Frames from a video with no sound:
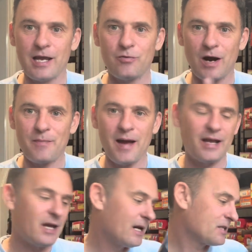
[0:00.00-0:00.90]
grey
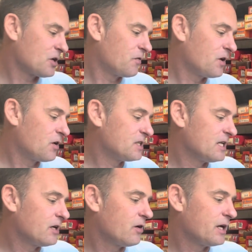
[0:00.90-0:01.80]
packet that sold for
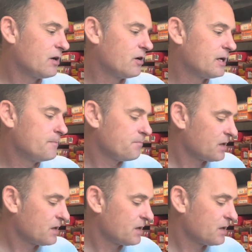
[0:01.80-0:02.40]
£19.99.